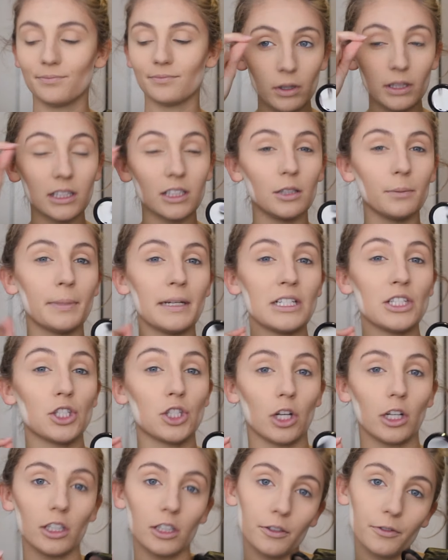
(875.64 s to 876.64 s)
A little bit
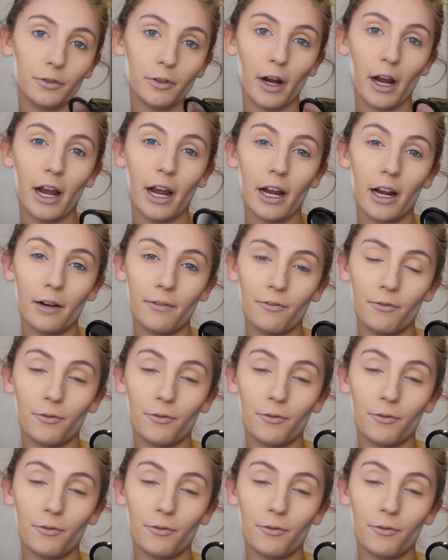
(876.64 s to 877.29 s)
darker for our...